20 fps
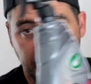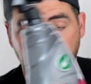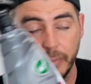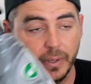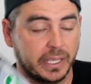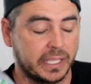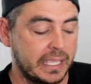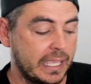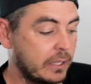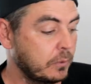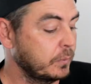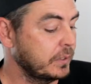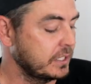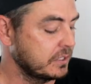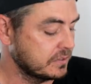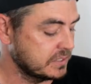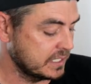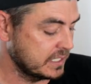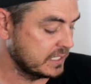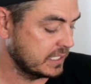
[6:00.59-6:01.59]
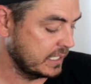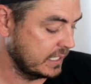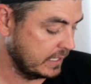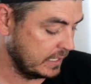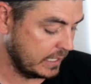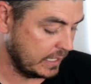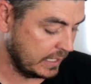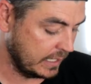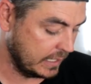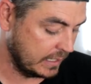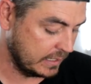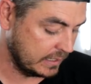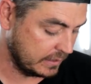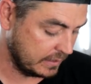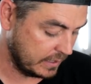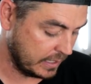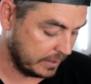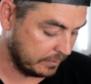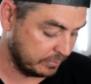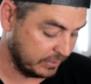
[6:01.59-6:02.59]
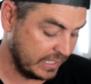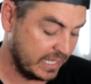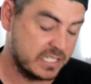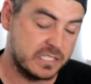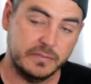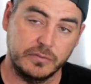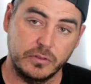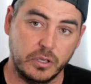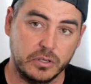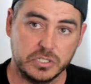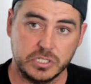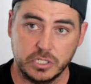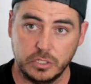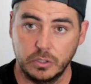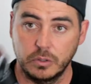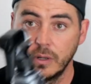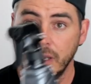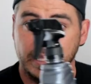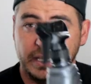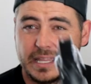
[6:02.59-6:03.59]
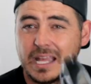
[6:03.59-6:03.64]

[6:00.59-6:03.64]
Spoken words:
here, but can we use this in place of those two?